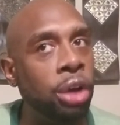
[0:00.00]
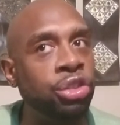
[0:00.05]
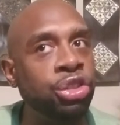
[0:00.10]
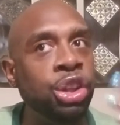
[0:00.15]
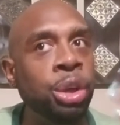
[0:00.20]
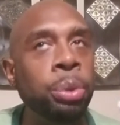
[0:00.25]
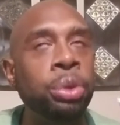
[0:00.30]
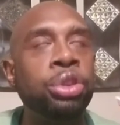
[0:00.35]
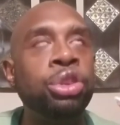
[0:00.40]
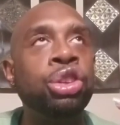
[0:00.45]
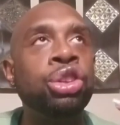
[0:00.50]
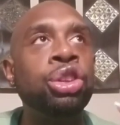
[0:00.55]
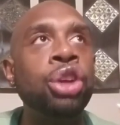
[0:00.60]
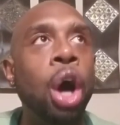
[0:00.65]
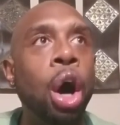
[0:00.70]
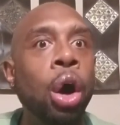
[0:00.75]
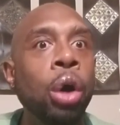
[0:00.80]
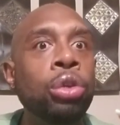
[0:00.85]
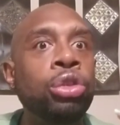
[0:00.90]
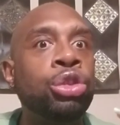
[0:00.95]
She was
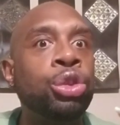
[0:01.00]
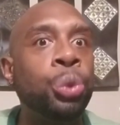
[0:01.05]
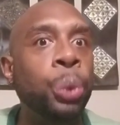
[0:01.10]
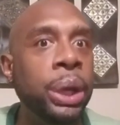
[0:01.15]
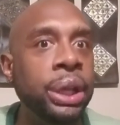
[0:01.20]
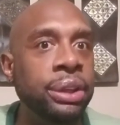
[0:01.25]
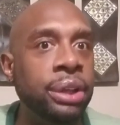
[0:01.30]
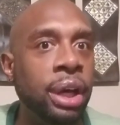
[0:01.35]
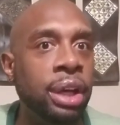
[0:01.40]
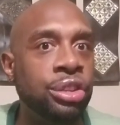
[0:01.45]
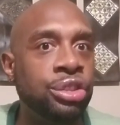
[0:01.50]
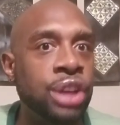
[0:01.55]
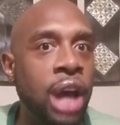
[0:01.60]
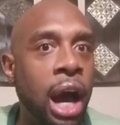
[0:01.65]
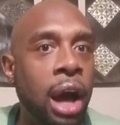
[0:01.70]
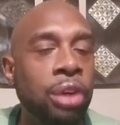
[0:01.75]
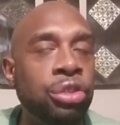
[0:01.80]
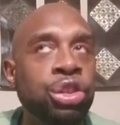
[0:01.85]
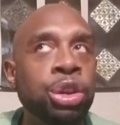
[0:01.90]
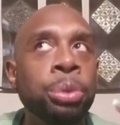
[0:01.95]
so sweet to us,
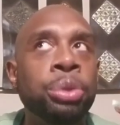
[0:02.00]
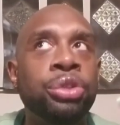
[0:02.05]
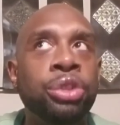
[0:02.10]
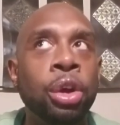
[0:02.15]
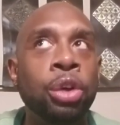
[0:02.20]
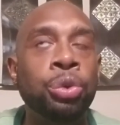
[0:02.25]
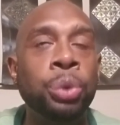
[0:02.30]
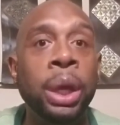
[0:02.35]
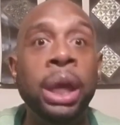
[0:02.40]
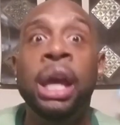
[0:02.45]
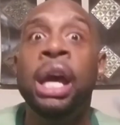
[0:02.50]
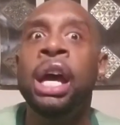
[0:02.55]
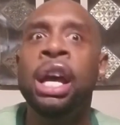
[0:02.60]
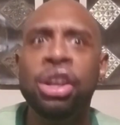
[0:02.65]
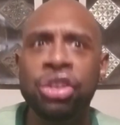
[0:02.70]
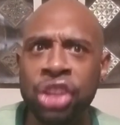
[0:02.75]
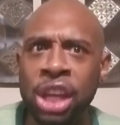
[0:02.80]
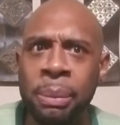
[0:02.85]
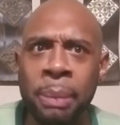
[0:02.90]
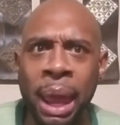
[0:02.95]
y'all. She was so sweet.
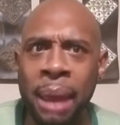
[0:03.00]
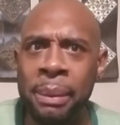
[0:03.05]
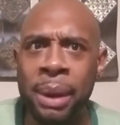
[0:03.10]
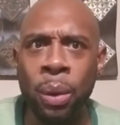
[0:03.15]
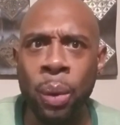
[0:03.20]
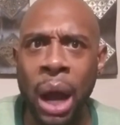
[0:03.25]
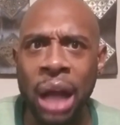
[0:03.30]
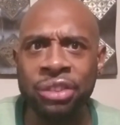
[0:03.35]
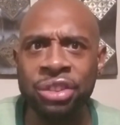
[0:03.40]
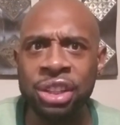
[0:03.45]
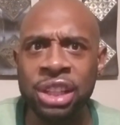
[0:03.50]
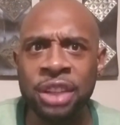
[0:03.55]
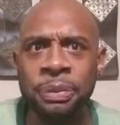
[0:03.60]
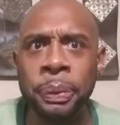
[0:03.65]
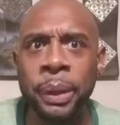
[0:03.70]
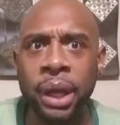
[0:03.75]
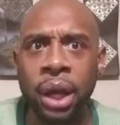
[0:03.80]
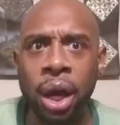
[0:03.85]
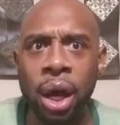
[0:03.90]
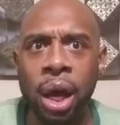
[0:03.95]
She may be watching this
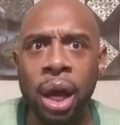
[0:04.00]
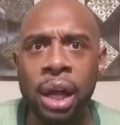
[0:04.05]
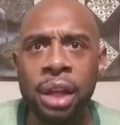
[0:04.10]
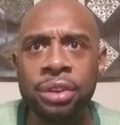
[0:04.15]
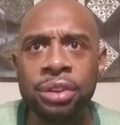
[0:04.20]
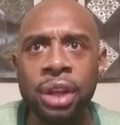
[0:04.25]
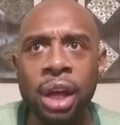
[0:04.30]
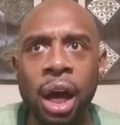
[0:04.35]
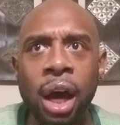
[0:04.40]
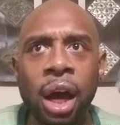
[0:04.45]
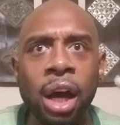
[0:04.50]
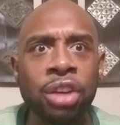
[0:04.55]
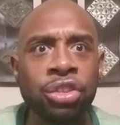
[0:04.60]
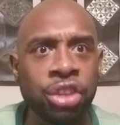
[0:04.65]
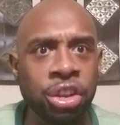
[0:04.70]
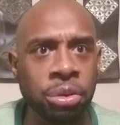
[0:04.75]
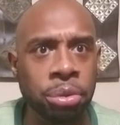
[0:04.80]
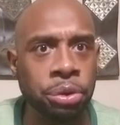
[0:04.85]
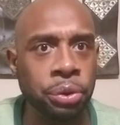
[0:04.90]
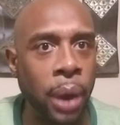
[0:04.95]
because uh,
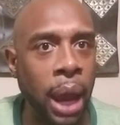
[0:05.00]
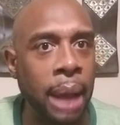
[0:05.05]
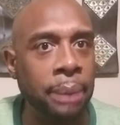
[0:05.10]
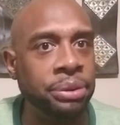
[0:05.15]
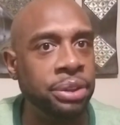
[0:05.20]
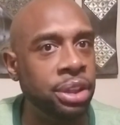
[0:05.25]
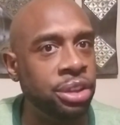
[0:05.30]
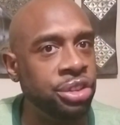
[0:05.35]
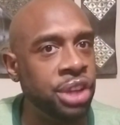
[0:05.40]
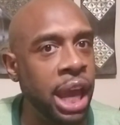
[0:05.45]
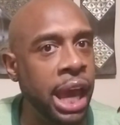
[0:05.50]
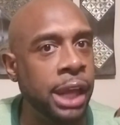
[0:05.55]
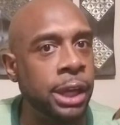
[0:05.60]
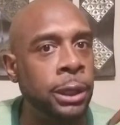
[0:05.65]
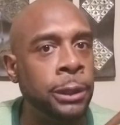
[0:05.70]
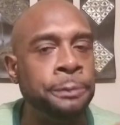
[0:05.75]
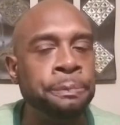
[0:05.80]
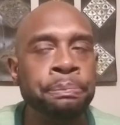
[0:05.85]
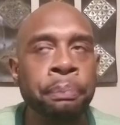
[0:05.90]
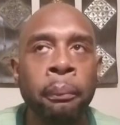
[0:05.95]
she subscribed to the
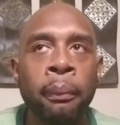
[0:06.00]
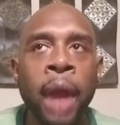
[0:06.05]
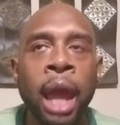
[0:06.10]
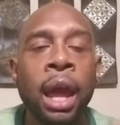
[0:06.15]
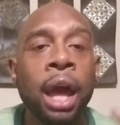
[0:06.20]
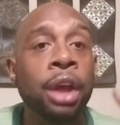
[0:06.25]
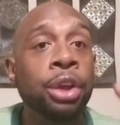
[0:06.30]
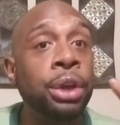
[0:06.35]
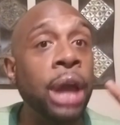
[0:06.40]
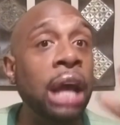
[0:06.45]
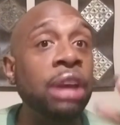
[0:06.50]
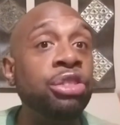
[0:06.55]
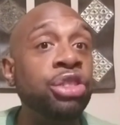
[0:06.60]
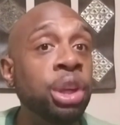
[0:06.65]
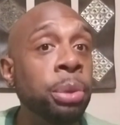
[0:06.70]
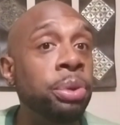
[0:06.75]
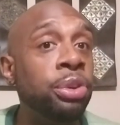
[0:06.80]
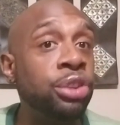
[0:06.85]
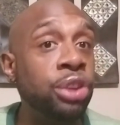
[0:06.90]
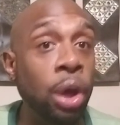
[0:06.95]
channel. You guys,
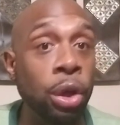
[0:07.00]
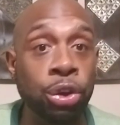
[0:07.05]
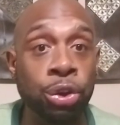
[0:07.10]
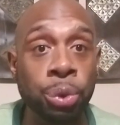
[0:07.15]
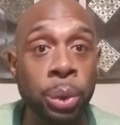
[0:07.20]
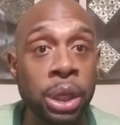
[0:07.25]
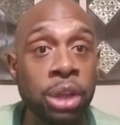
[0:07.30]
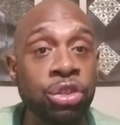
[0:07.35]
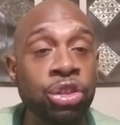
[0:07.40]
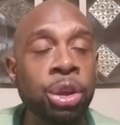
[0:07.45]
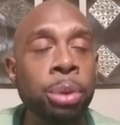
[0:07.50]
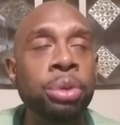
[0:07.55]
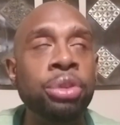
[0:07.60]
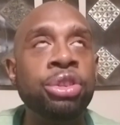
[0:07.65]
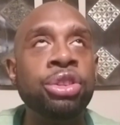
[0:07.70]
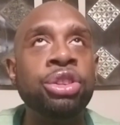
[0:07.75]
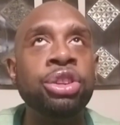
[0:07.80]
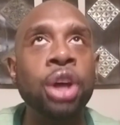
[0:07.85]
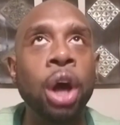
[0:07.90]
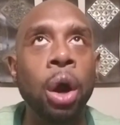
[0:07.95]
she was so sweet. She was
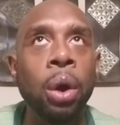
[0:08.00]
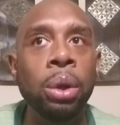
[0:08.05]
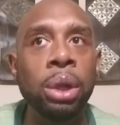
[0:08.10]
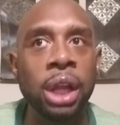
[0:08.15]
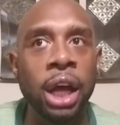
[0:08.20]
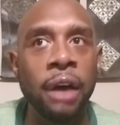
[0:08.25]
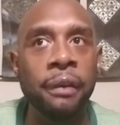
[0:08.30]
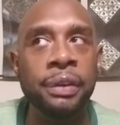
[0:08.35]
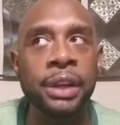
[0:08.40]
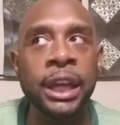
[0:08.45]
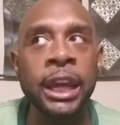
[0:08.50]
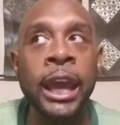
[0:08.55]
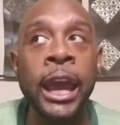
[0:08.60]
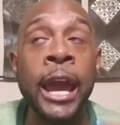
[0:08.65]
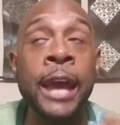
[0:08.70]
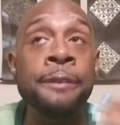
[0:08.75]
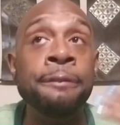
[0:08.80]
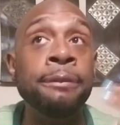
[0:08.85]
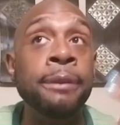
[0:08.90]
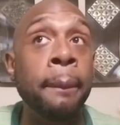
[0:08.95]
so lovely.
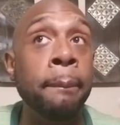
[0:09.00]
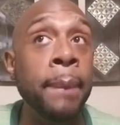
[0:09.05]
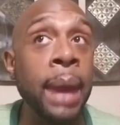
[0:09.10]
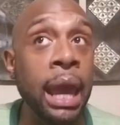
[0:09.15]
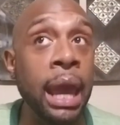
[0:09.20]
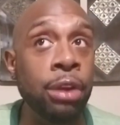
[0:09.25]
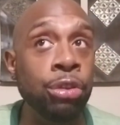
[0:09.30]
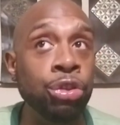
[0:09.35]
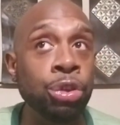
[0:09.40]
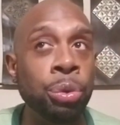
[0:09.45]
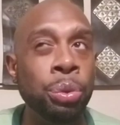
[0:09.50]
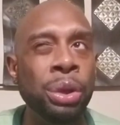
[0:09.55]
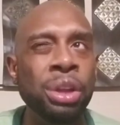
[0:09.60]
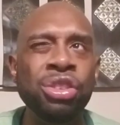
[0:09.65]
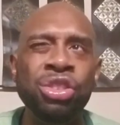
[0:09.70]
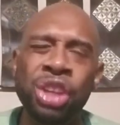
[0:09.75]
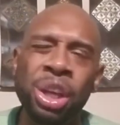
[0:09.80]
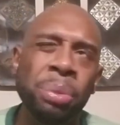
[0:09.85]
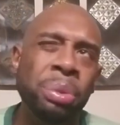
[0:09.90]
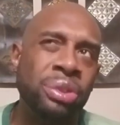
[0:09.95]
And the manager,
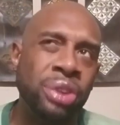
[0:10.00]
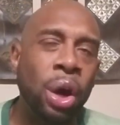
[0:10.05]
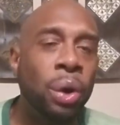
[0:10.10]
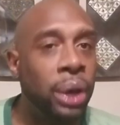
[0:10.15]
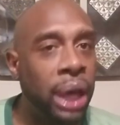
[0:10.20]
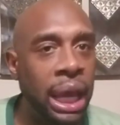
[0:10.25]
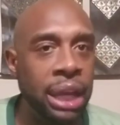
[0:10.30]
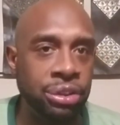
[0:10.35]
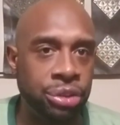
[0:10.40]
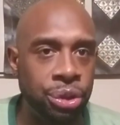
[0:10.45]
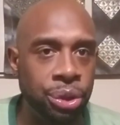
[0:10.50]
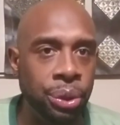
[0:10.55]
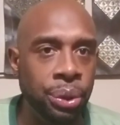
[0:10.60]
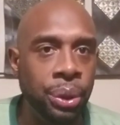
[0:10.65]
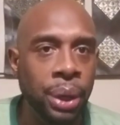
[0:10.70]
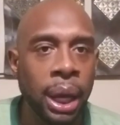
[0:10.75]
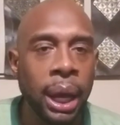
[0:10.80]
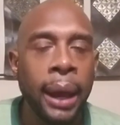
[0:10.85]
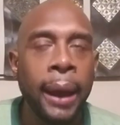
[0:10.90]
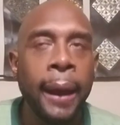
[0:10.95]
she was okay
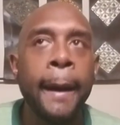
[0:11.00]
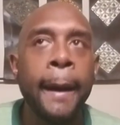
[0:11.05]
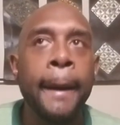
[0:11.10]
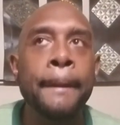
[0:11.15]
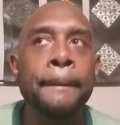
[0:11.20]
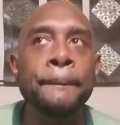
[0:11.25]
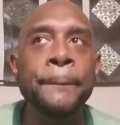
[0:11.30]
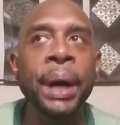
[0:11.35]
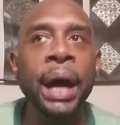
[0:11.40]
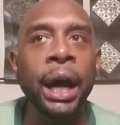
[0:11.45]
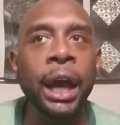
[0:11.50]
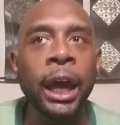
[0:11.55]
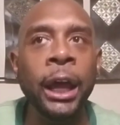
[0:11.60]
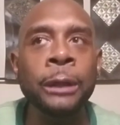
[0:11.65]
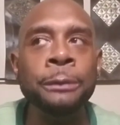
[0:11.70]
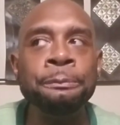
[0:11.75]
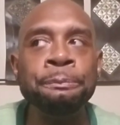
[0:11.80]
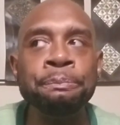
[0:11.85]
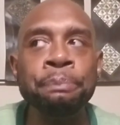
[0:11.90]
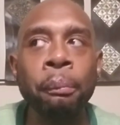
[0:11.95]
too.
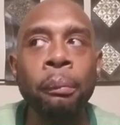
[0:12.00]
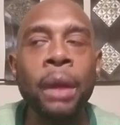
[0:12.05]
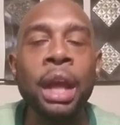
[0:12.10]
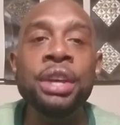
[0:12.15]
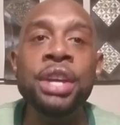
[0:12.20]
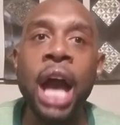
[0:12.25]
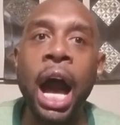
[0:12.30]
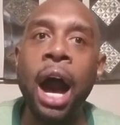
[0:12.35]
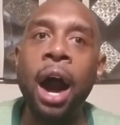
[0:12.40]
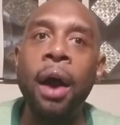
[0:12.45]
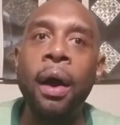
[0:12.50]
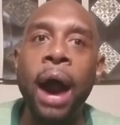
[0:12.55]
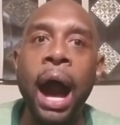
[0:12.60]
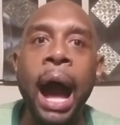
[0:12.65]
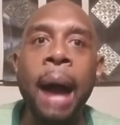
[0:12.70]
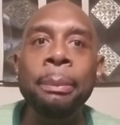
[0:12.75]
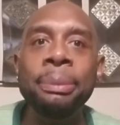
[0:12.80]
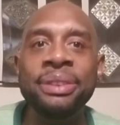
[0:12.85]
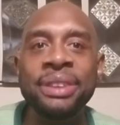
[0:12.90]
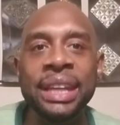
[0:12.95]
But, y'all,
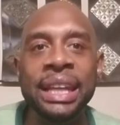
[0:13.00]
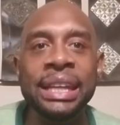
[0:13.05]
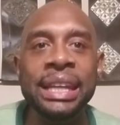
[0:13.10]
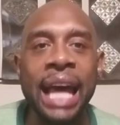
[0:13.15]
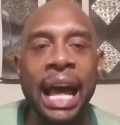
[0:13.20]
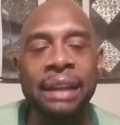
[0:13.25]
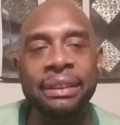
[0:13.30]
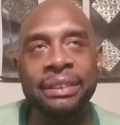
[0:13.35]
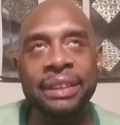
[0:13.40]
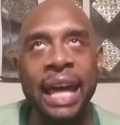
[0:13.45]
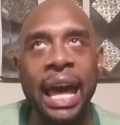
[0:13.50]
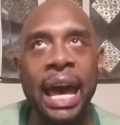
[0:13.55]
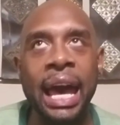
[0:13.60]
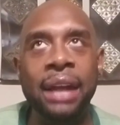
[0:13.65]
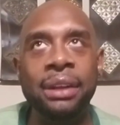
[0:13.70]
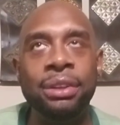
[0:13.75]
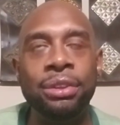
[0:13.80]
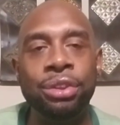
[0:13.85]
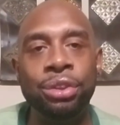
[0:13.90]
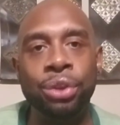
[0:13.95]
I'm sitting
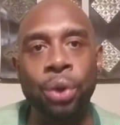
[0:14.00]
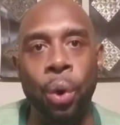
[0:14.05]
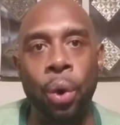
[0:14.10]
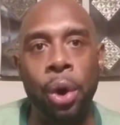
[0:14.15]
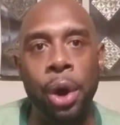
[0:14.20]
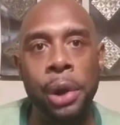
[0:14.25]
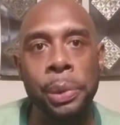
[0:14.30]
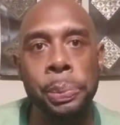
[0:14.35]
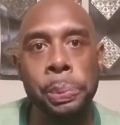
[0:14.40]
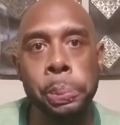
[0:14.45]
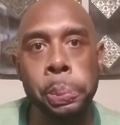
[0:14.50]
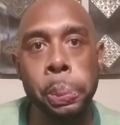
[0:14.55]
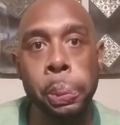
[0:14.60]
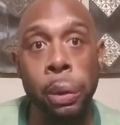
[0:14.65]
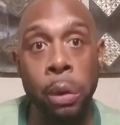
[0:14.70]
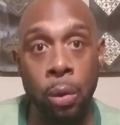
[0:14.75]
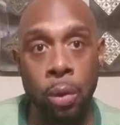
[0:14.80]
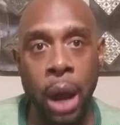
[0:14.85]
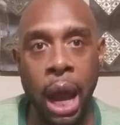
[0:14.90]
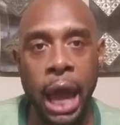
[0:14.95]
outside the store,
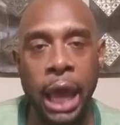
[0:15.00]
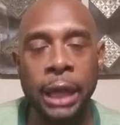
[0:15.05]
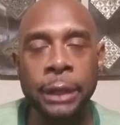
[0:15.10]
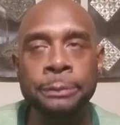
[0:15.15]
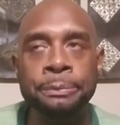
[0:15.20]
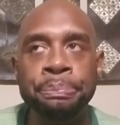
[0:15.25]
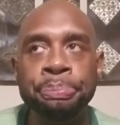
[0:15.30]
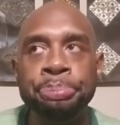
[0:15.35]
right?